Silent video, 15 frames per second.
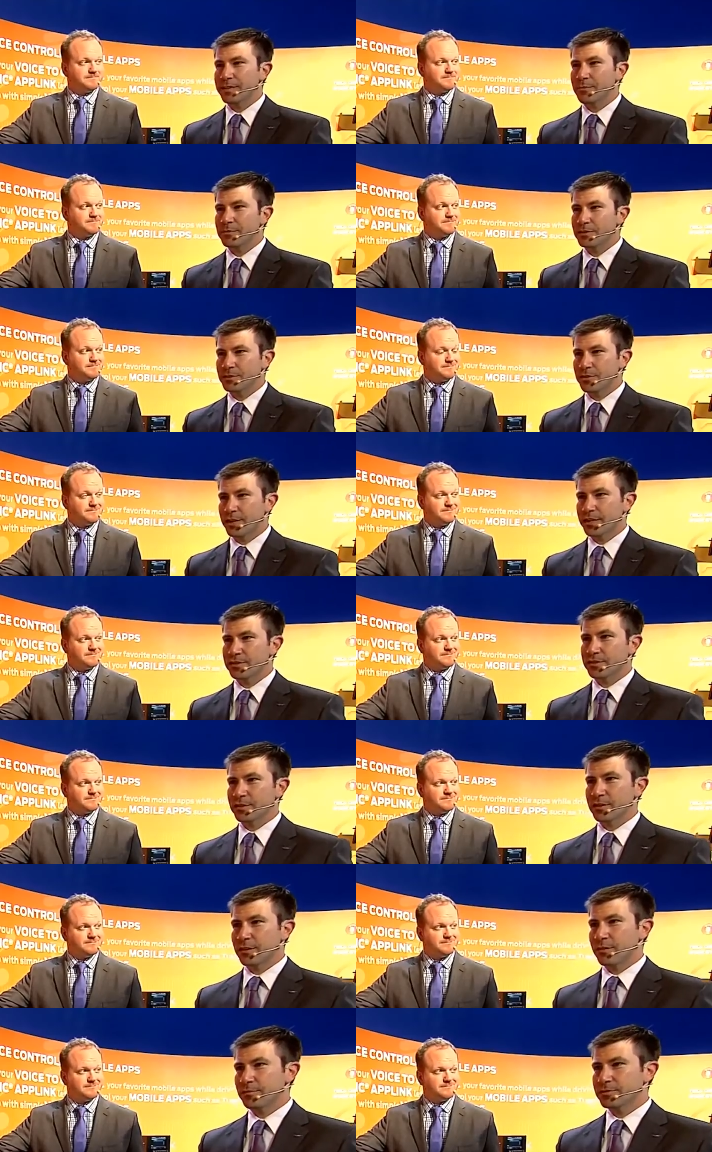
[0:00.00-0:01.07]

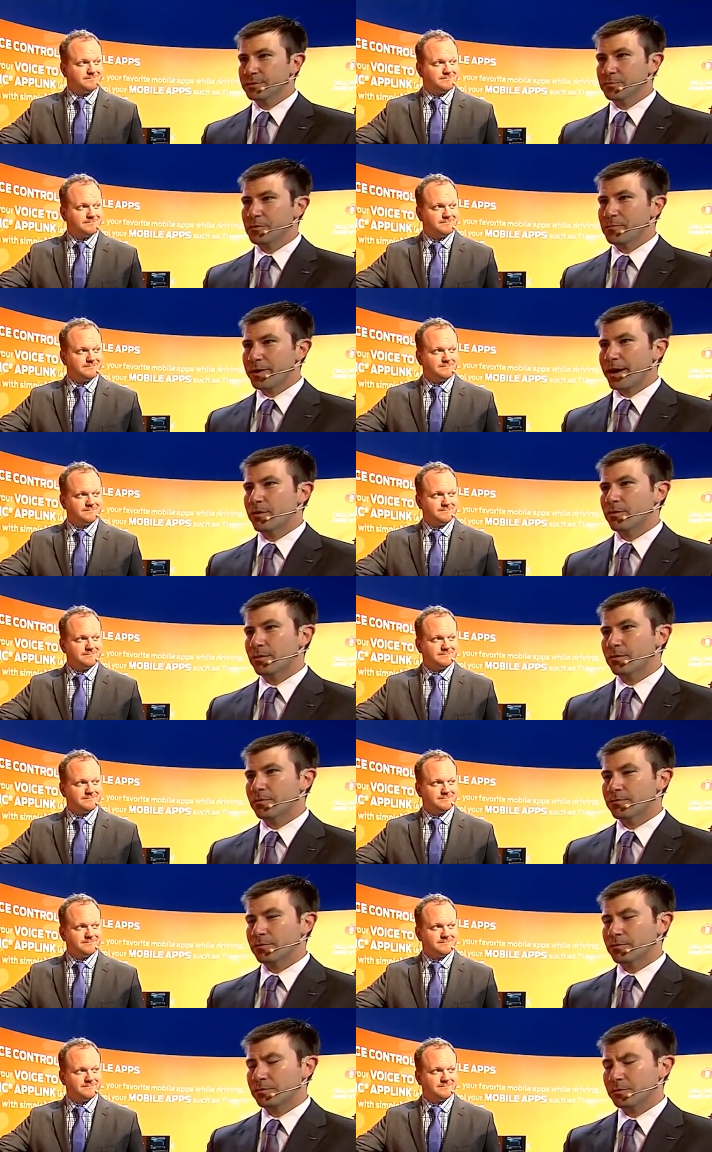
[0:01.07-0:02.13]
Speaker 1: demonstration of some of the
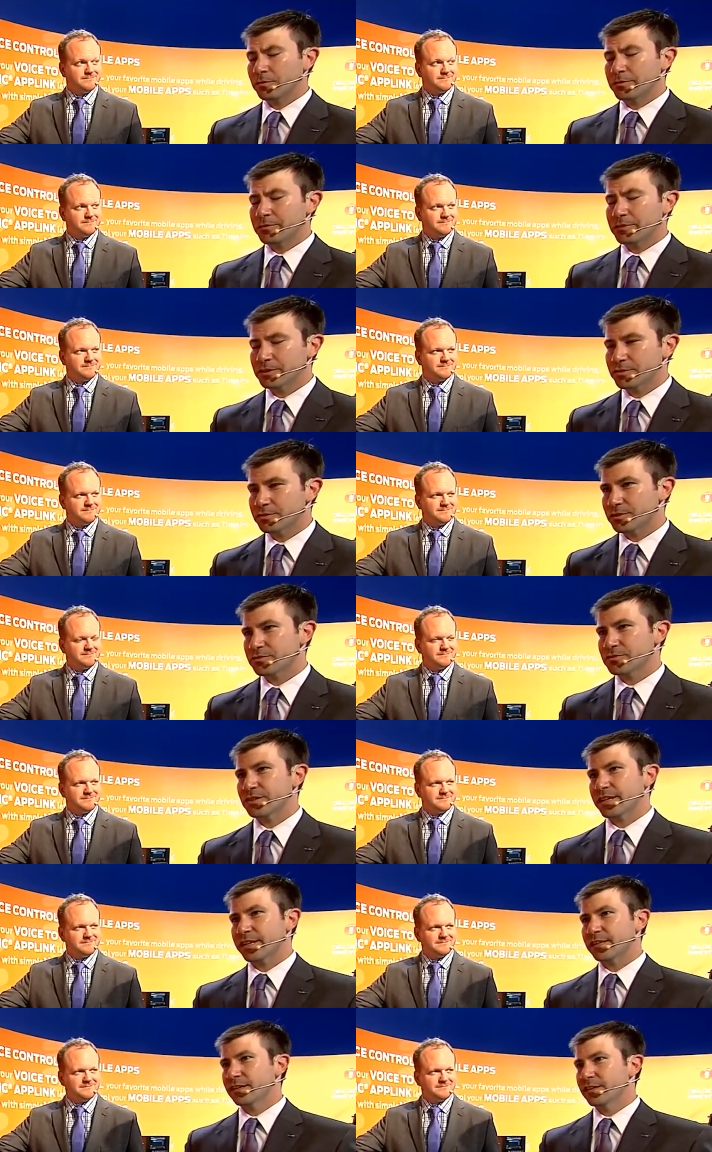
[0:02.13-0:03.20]
powerful features of
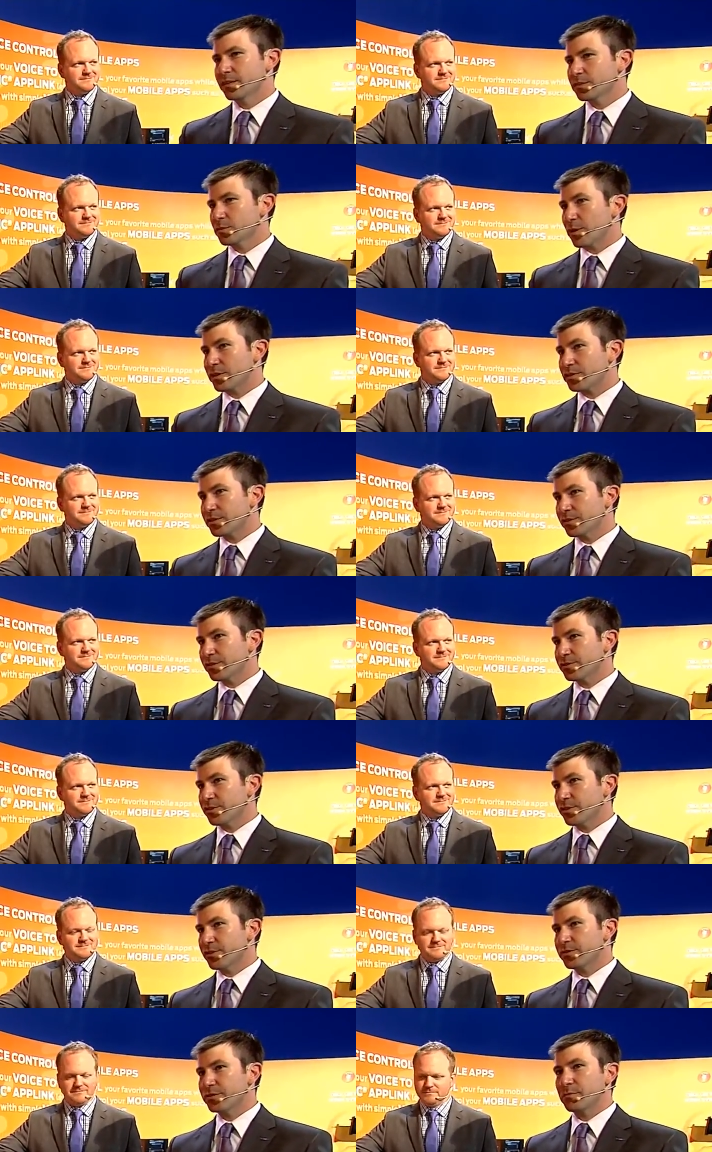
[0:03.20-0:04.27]
Sync. So we're actually going to
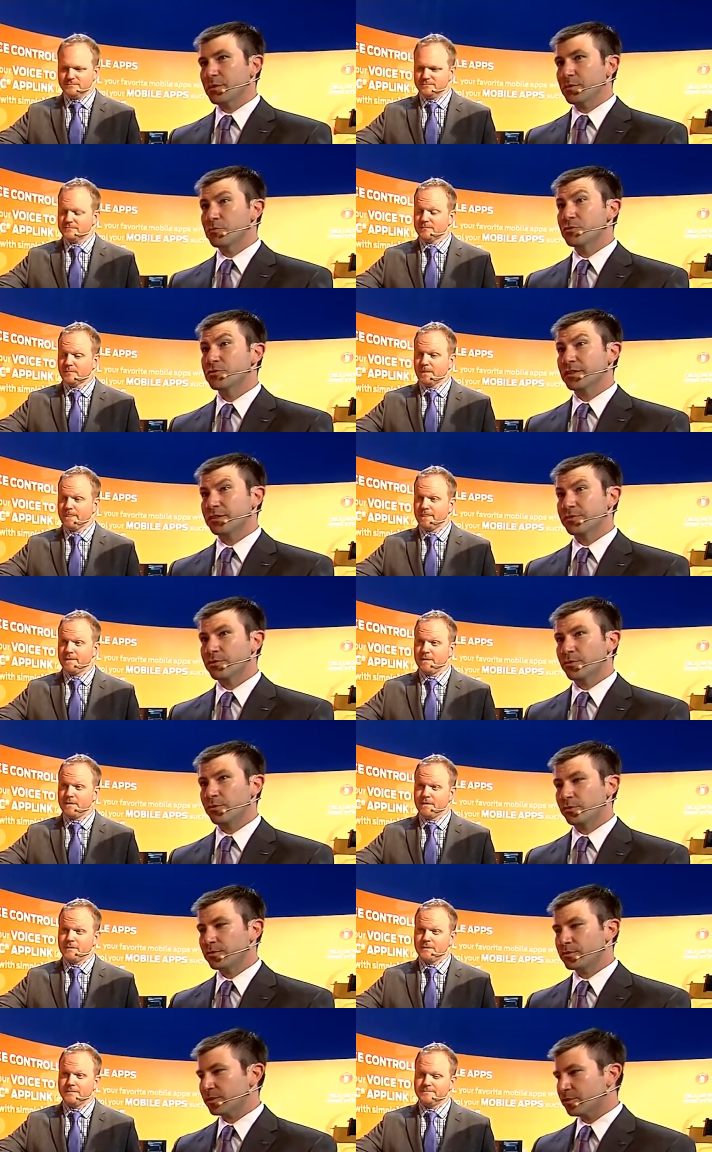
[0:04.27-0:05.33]
show you some of the music
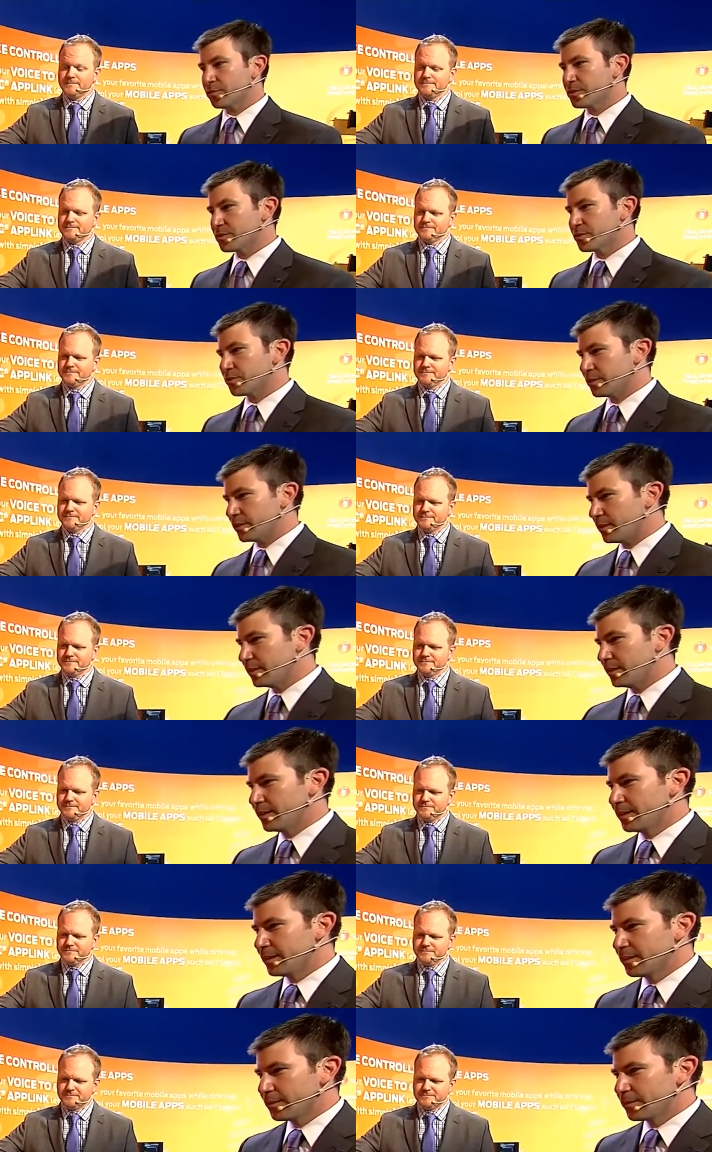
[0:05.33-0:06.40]
controls, and Chris is going to
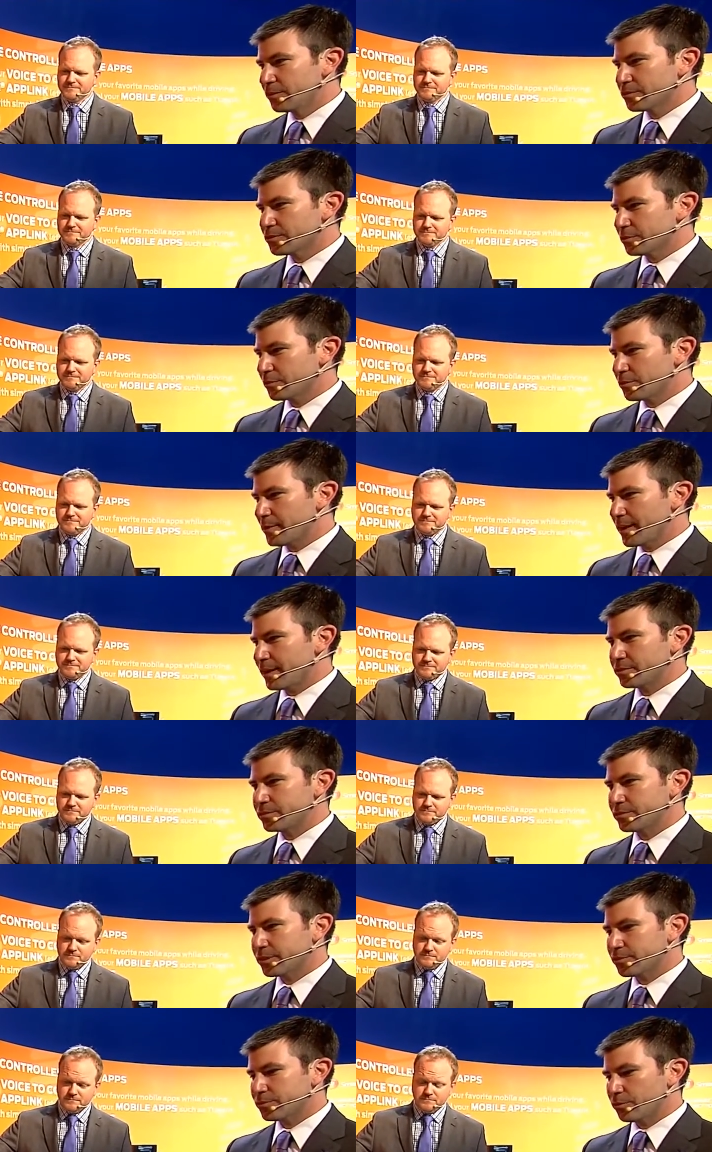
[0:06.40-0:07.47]
use some
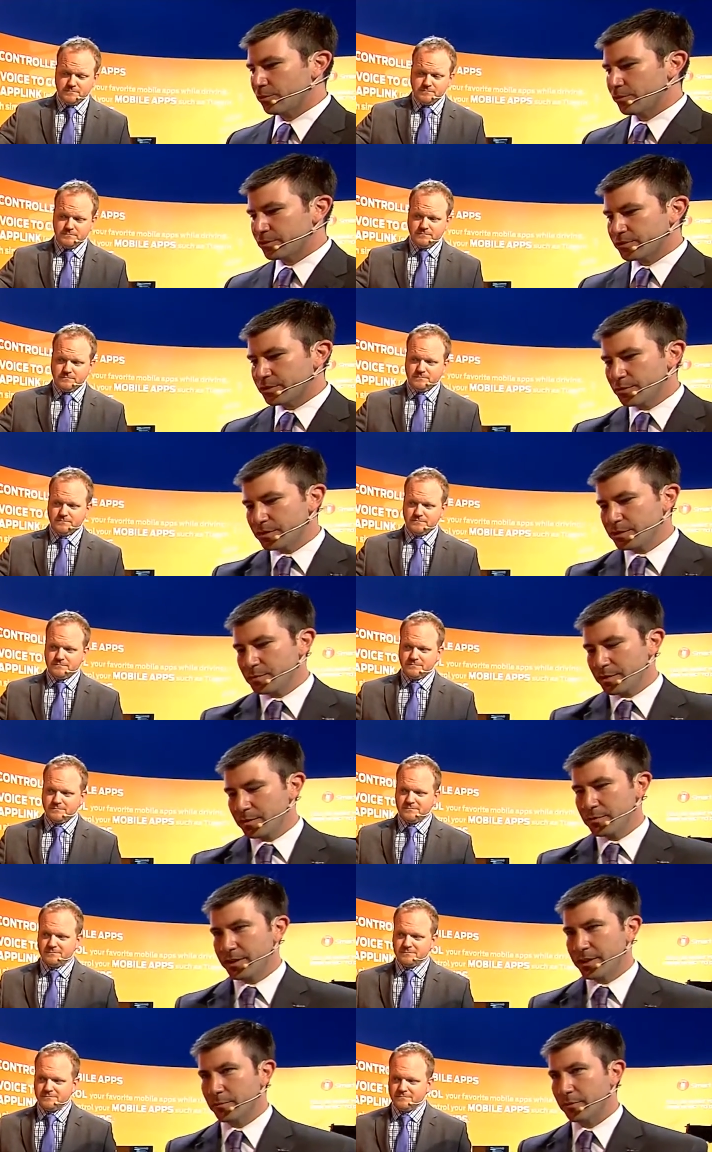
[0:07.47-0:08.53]
commands to control this
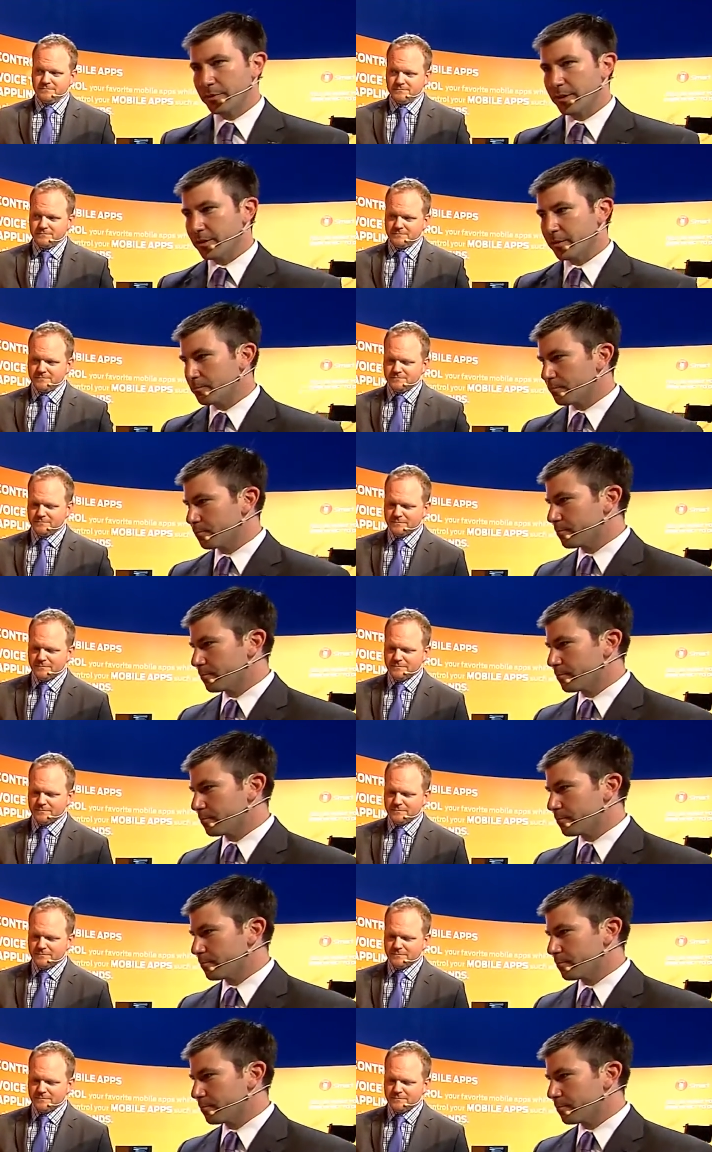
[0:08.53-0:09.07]
USB media player.